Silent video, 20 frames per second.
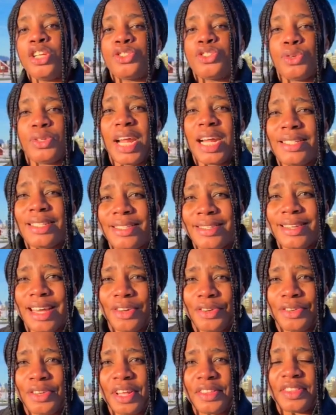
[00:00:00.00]
So that is
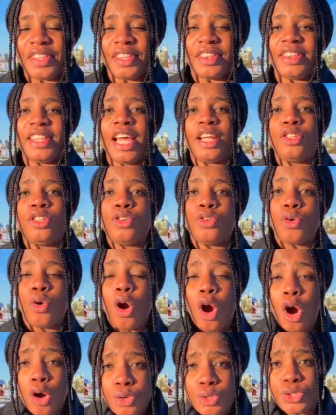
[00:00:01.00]
another thing. Then you
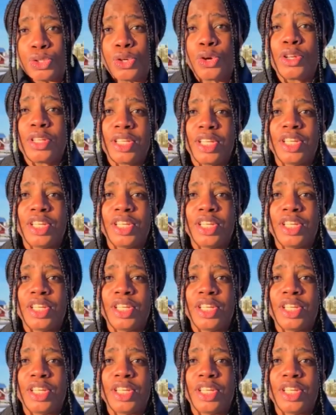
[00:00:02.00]
also